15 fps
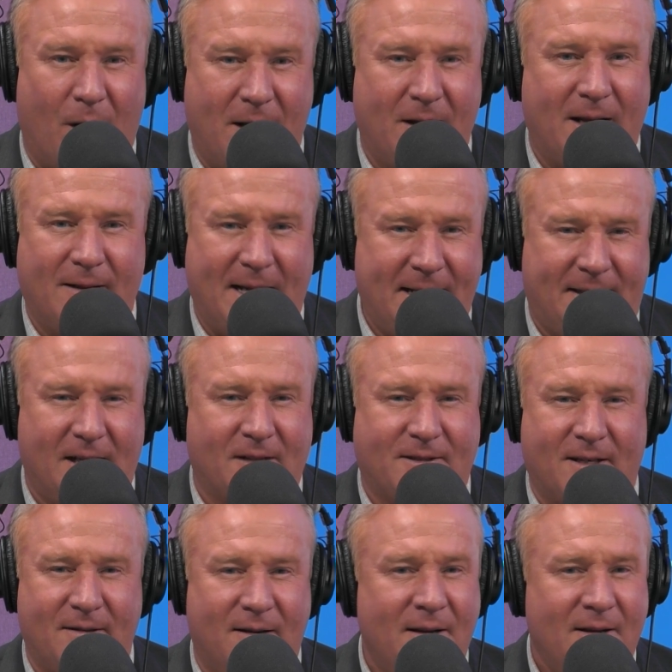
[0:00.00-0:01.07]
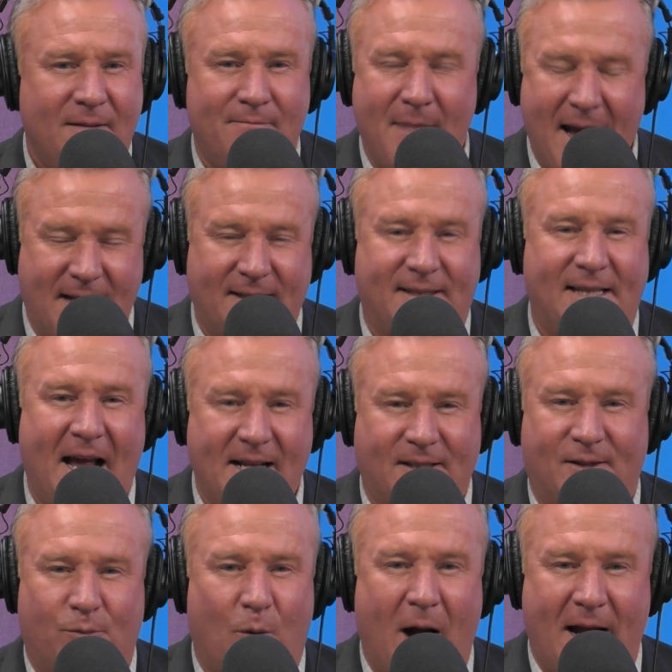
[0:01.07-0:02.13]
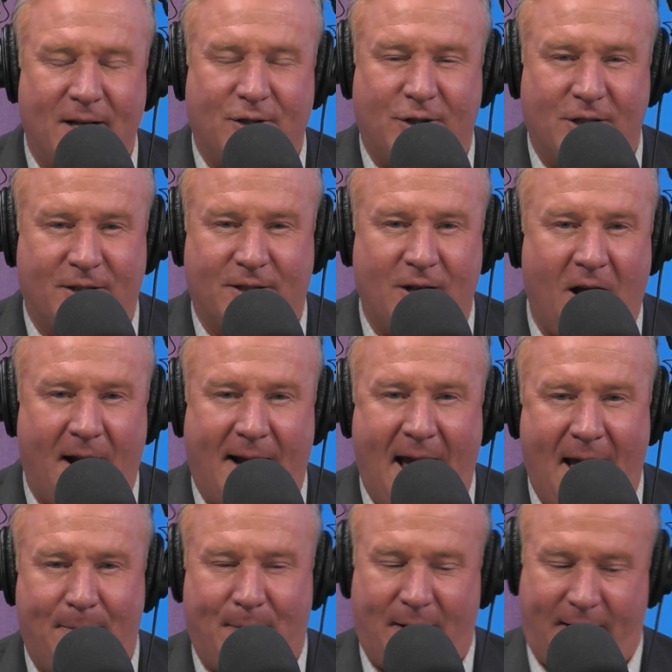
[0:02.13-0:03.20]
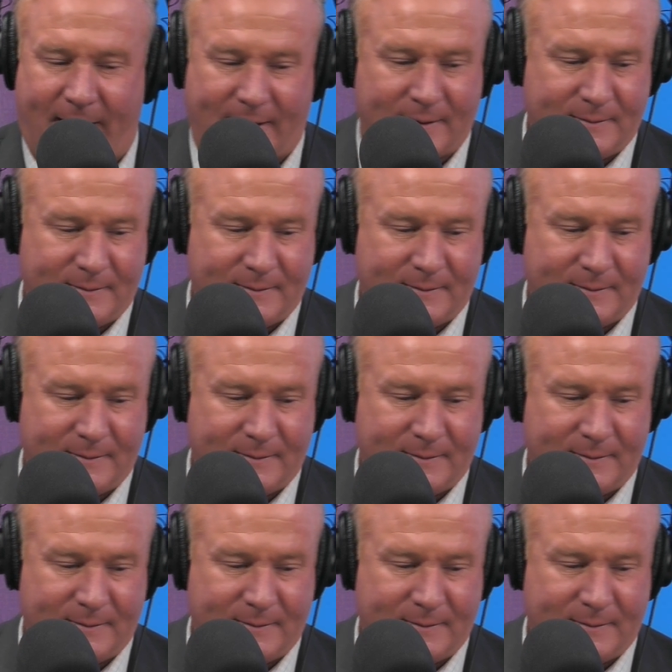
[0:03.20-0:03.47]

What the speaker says: It doesn't make sense why it's just not happening.